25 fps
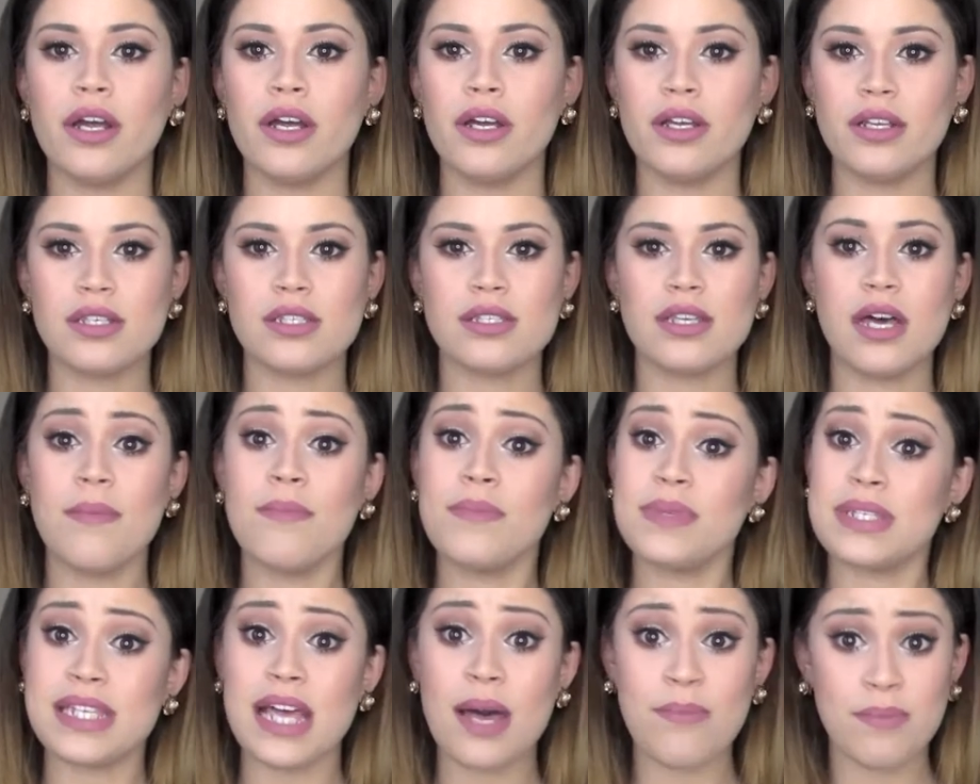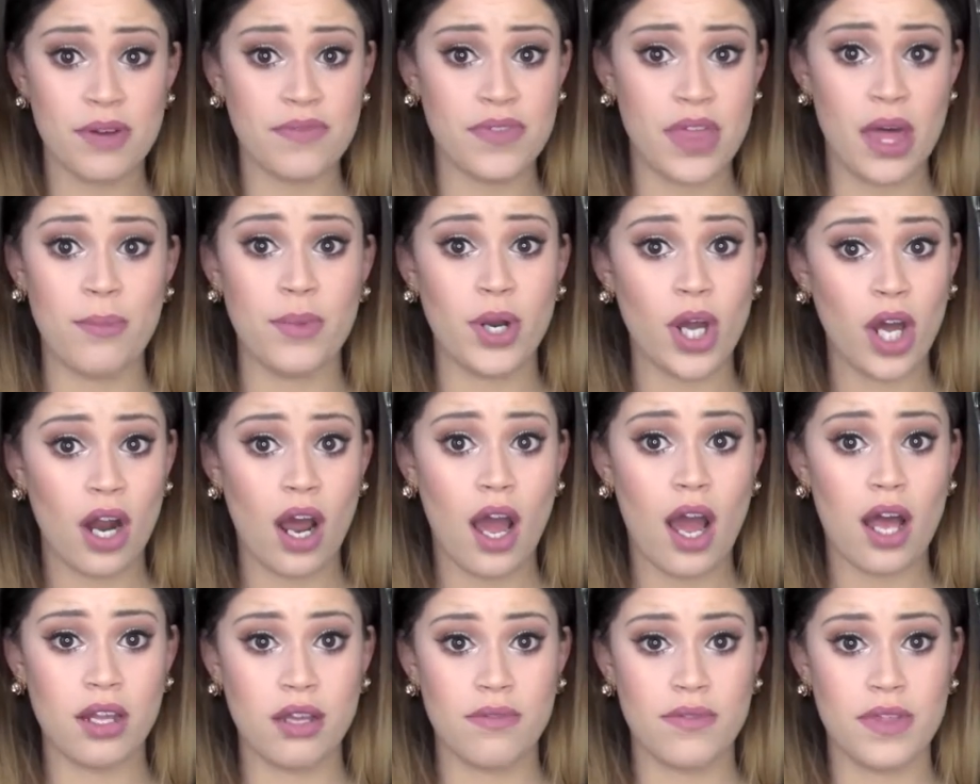some of them, not
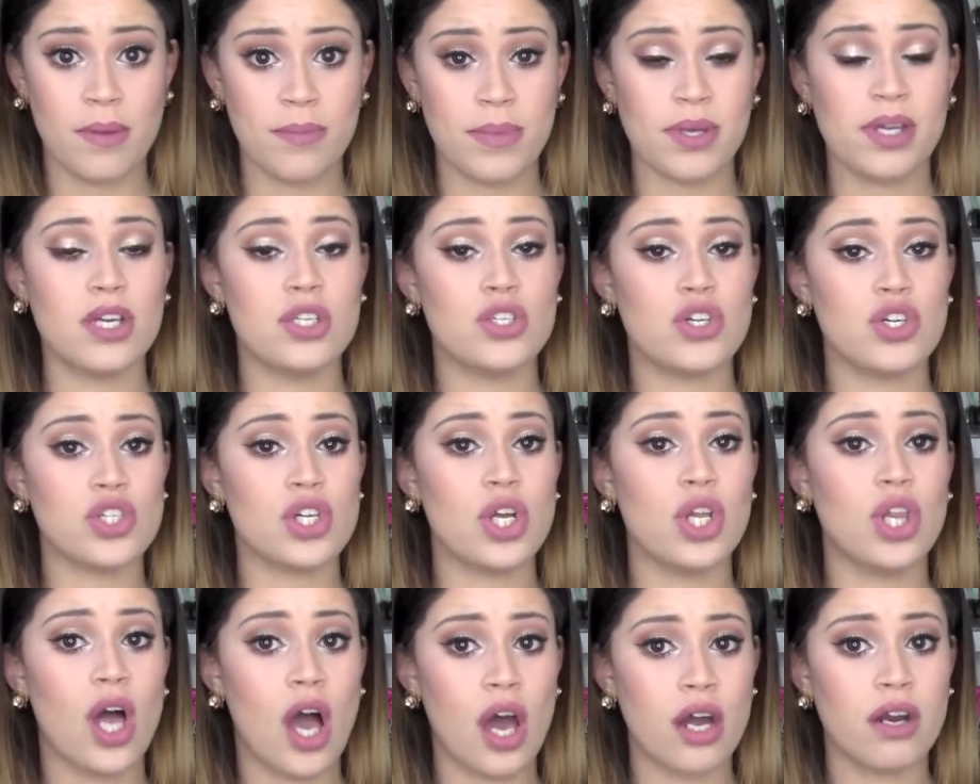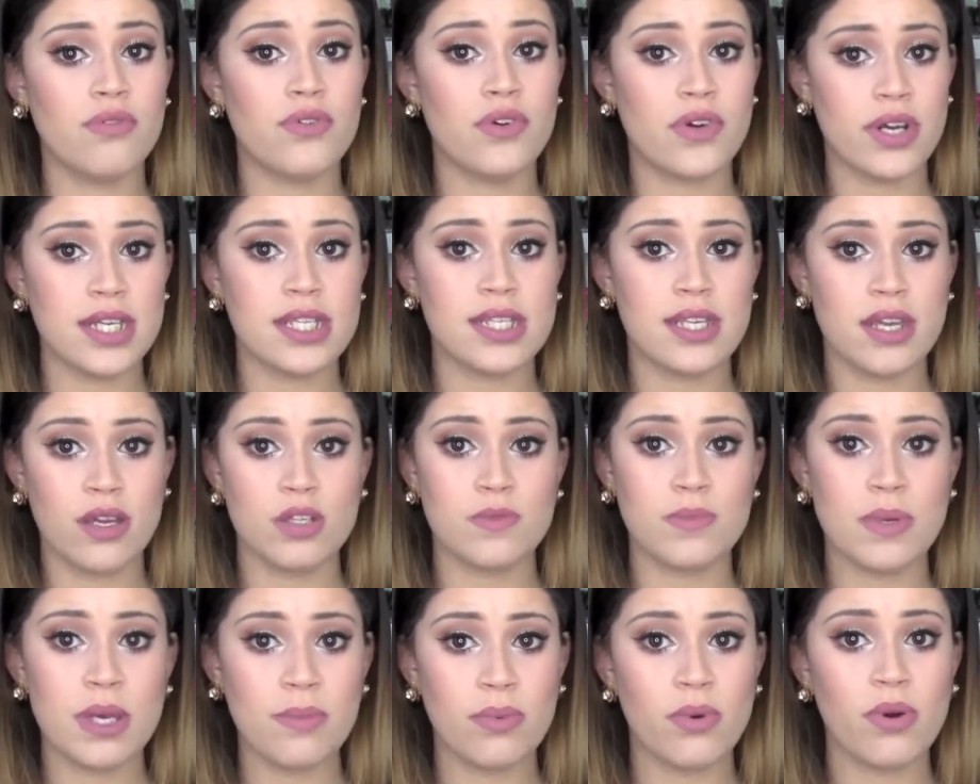all of them, because there's a lot of great
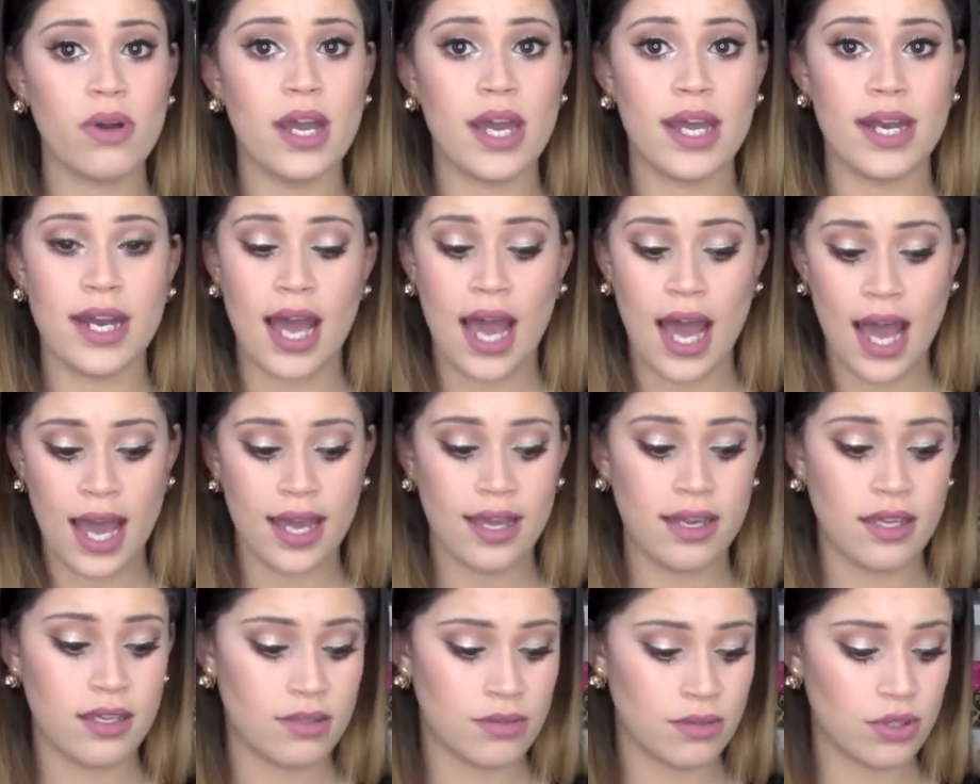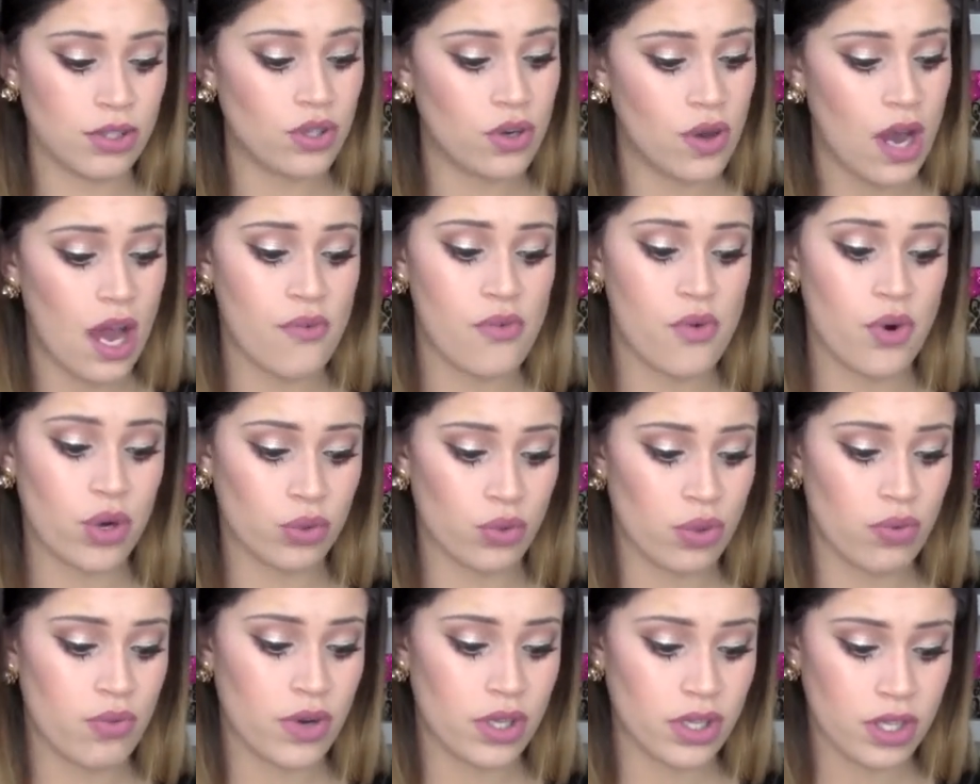salespeople, and I, you know, have worked
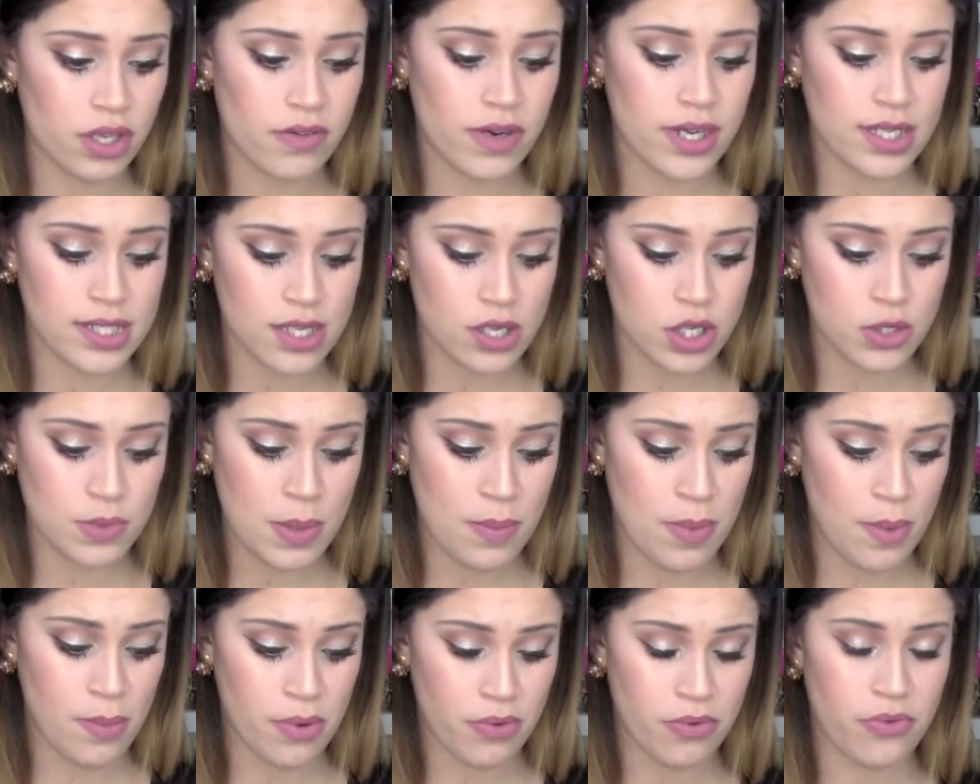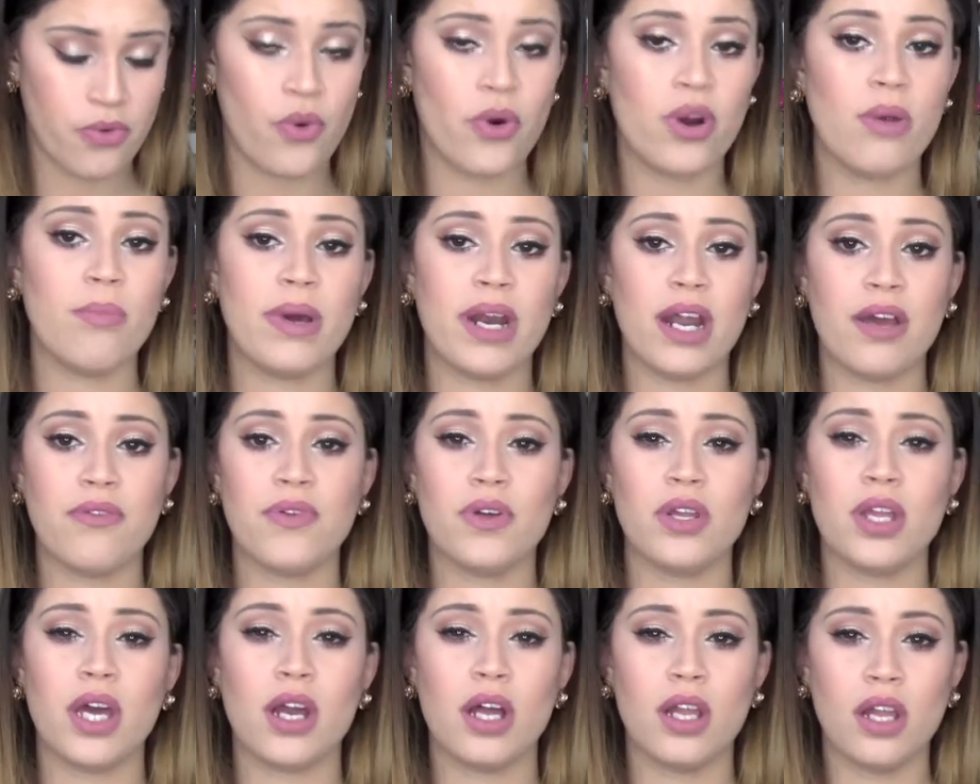with really great salespeople before, but I feel
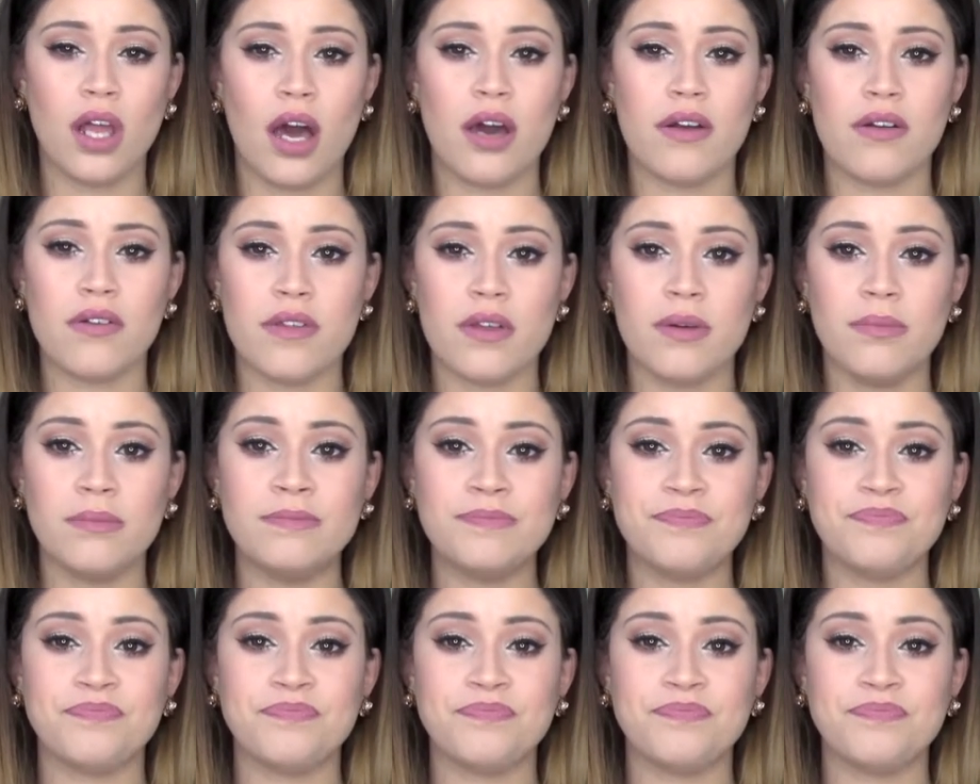like a lot of them